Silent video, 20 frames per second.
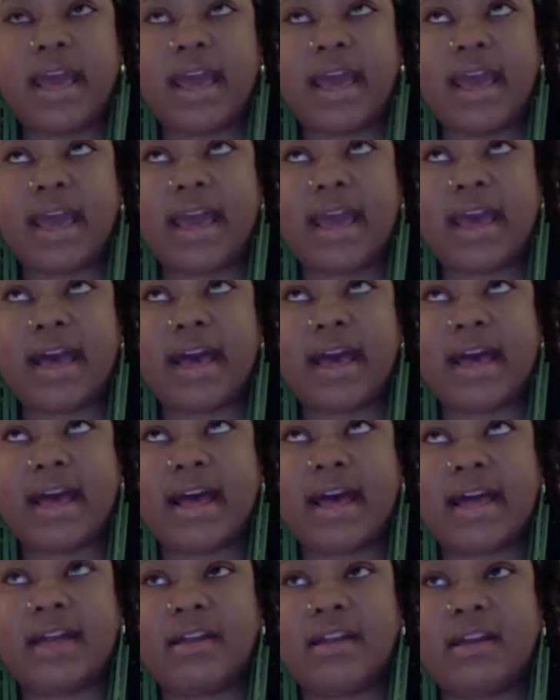
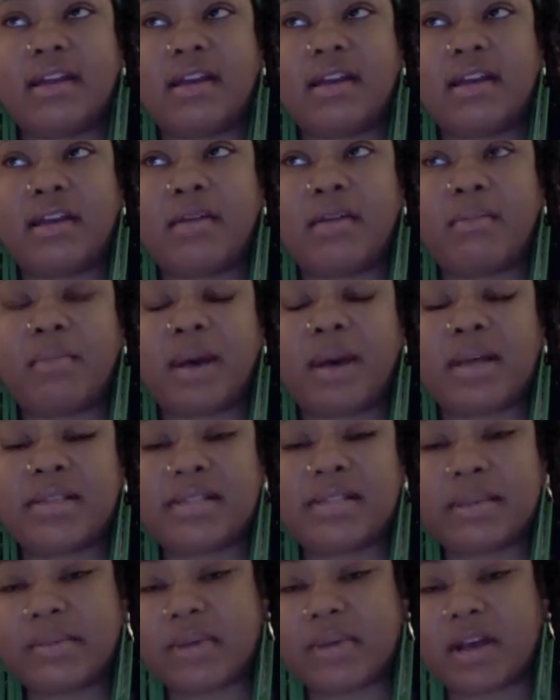And my
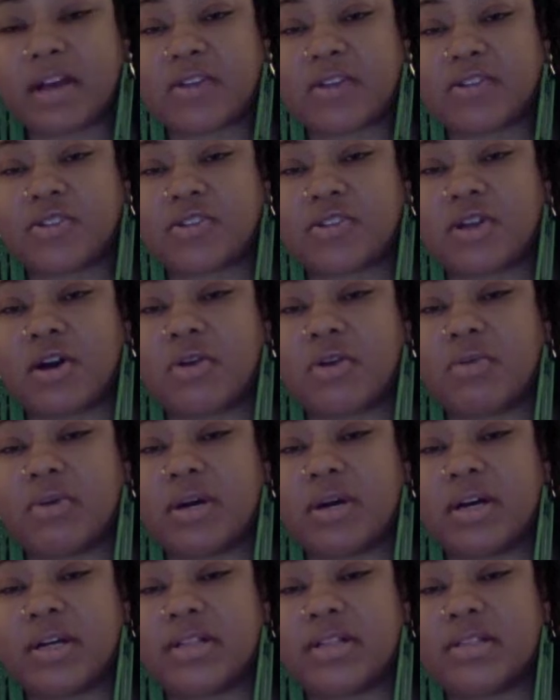subconscious thought
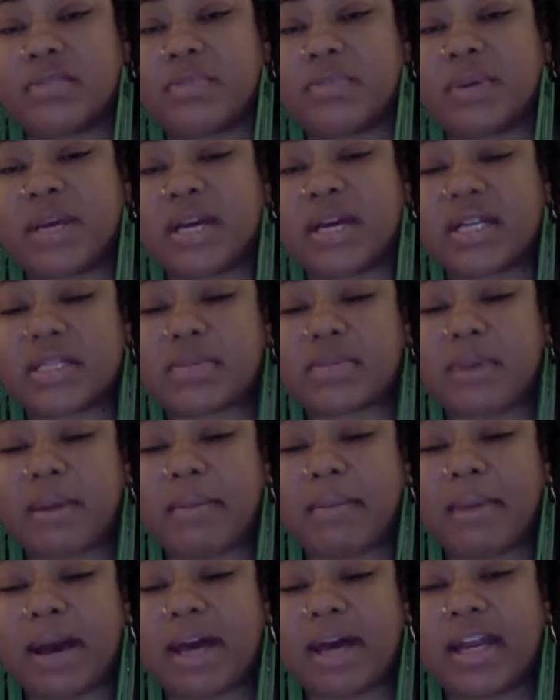was, because my
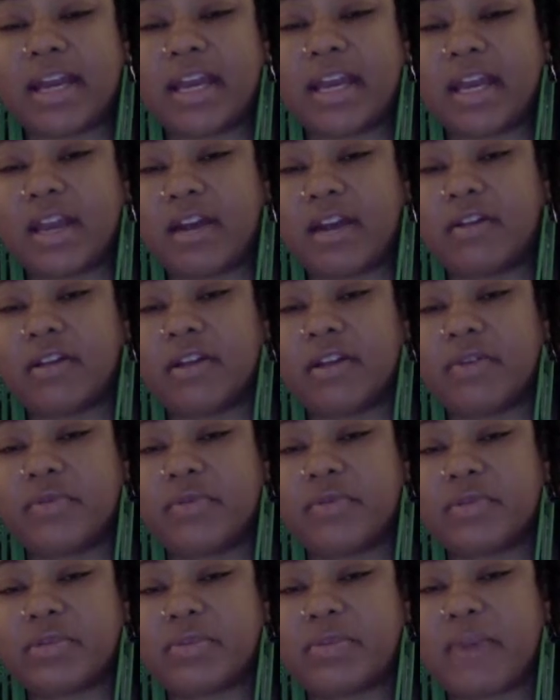body inherently
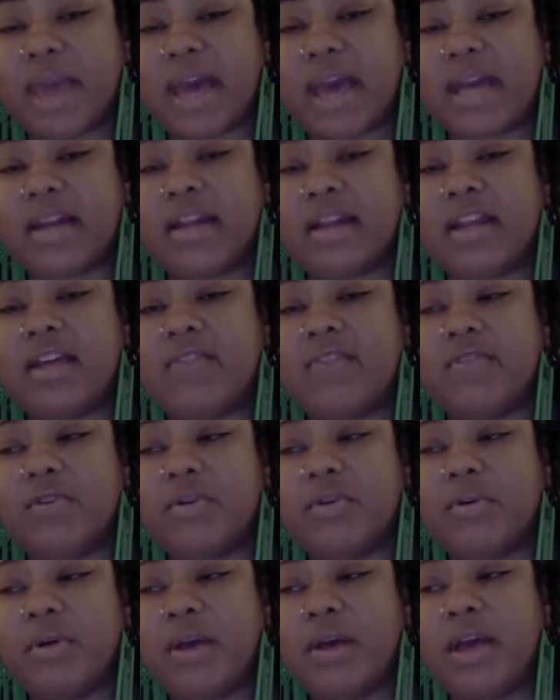was bad and
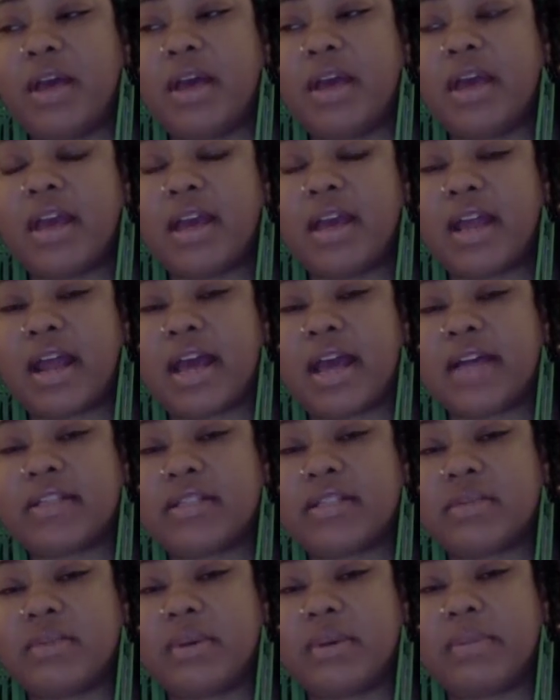evil, it had
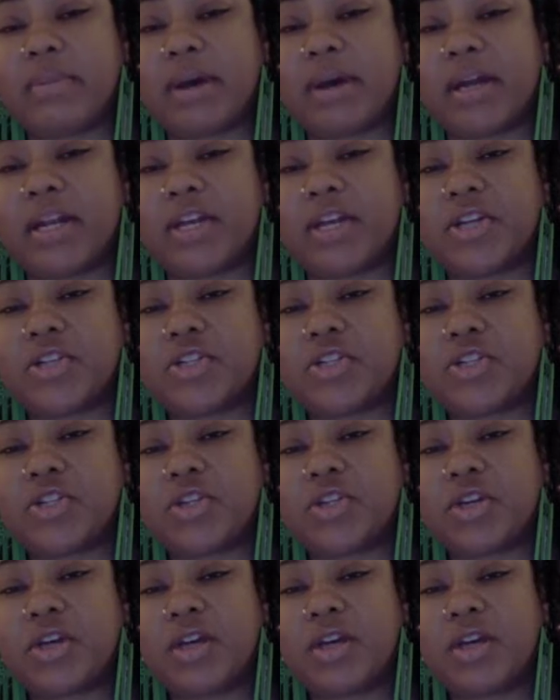to be punished.